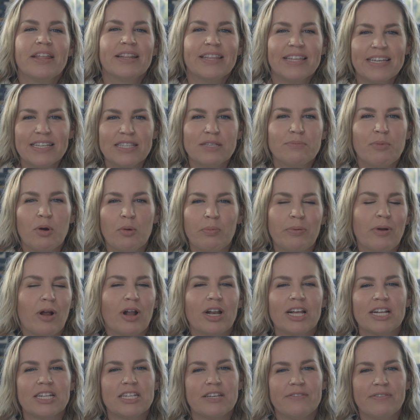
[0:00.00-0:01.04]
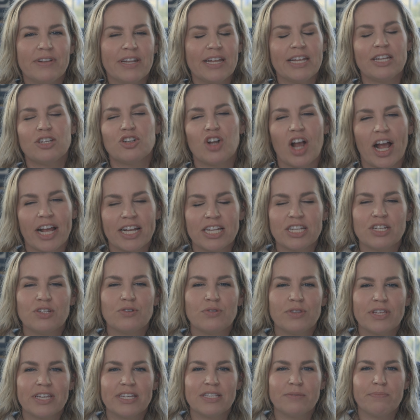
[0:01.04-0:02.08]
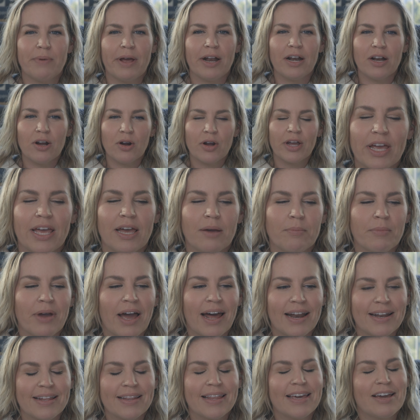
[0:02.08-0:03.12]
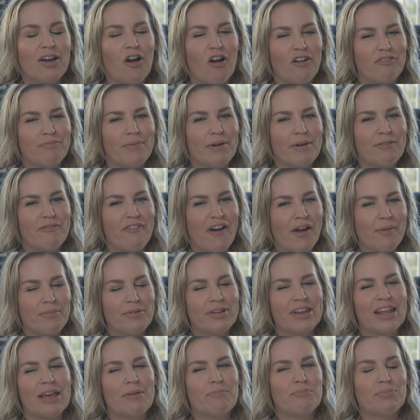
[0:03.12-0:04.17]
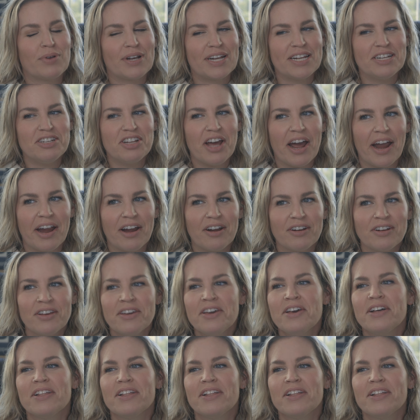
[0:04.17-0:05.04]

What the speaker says: things about productivity, trying to do things better. Okay, I'm kind of like off my vibe today. I'm pretty tired.